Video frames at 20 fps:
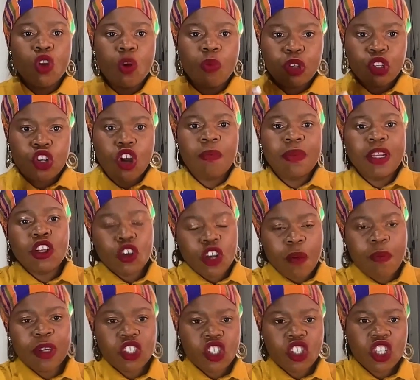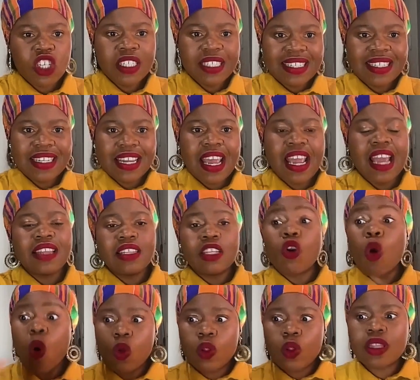predominant on a particular day, and
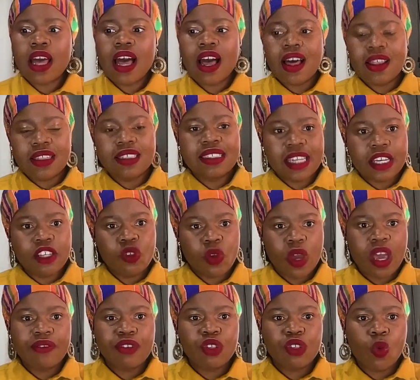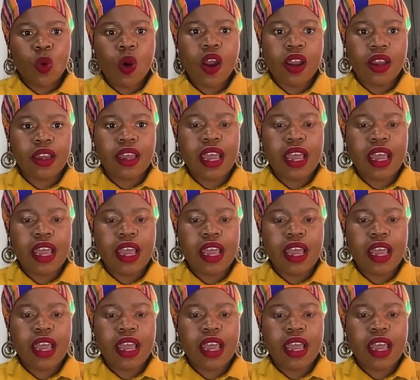then all the other days you have to work.